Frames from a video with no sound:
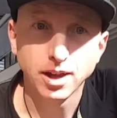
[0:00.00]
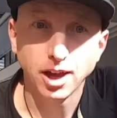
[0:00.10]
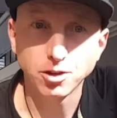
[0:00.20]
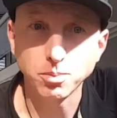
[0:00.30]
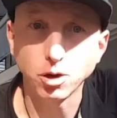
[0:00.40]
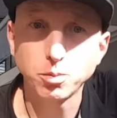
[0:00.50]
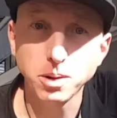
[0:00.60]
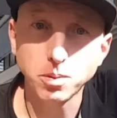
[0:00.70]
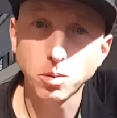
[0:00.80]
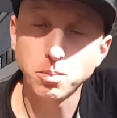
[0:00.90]
as most
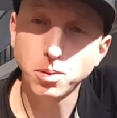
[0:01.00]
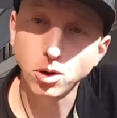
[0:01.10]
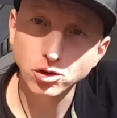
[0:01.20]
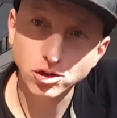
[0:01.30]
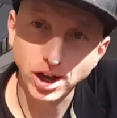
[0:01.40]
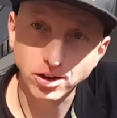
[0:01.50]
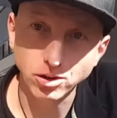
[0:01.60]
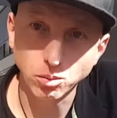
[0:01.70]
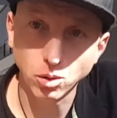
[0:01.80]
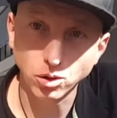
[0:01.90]
people will push down on
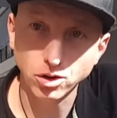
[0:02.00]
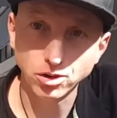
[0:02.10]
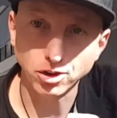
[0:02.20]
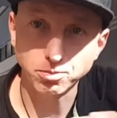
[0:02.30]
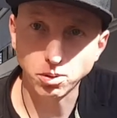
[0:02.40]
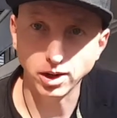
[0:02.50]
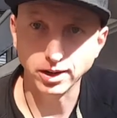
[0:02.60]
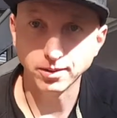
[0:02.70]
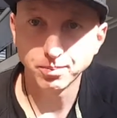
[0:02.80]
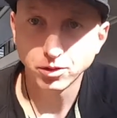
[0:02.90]
the water at this
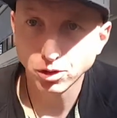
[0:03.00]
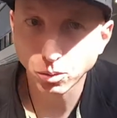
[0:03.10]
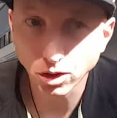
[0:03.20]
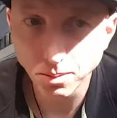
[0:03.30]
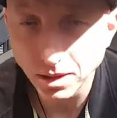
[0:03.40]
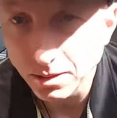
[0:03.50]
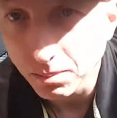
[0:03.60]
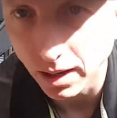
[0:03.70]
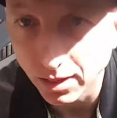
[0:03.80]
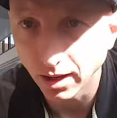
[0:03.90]
point. So what I mean
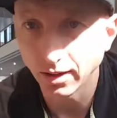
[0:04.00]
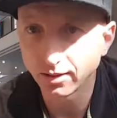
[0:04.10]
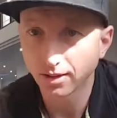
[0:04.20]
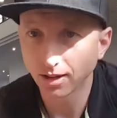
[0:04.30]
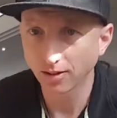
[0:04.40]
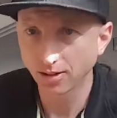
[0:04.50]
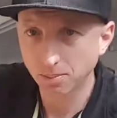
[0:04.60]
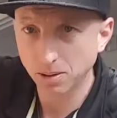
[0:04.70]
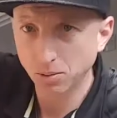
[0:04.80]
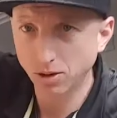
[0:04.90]
by this is that
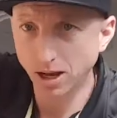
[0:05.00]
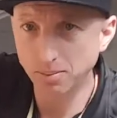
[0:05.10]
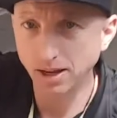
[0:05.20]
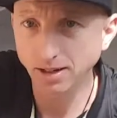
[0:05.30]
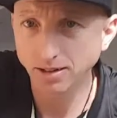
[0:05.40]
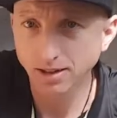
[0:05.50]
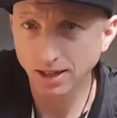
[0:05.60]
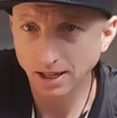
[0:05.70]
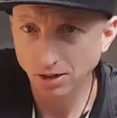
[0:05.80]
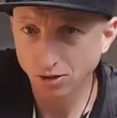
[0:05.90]
people come into
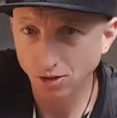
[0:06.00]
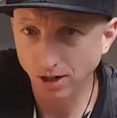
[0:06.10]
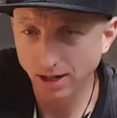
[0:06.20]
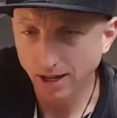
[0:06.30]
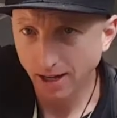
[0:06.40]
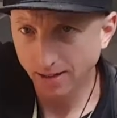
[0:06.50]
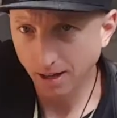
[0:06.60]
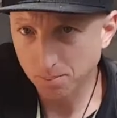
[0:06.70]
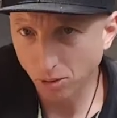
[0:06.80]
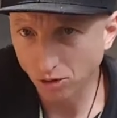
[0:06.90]
the entry and
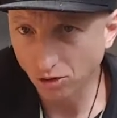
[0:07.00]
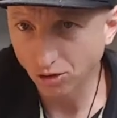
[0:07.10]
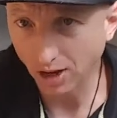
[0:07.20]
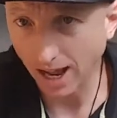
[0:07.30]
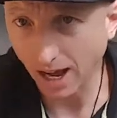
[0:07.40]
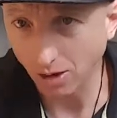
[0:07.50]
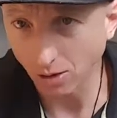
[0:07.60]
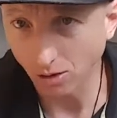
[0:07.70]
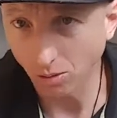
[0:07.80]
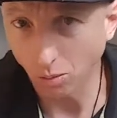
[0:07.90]
they push down
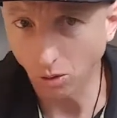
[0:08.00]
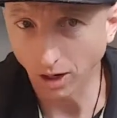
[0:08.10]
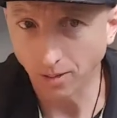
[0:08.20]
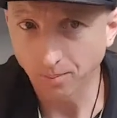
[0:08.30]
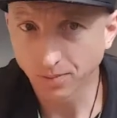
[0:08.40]
on the water.